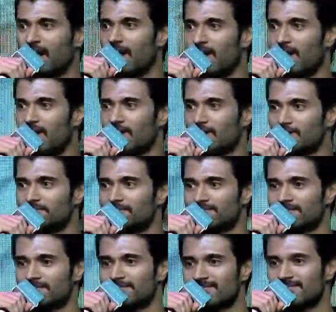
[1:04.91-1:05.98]
Uh,
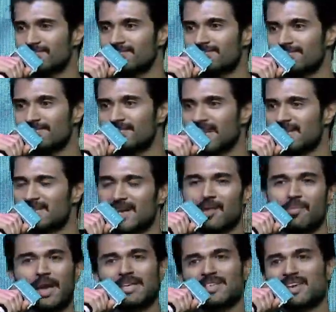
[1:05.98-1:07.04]
it's an
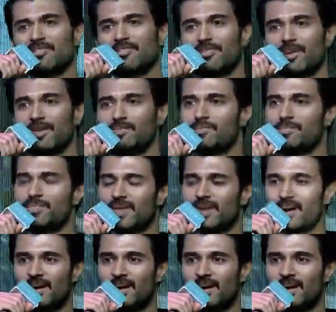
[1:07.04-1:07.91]
amazing film.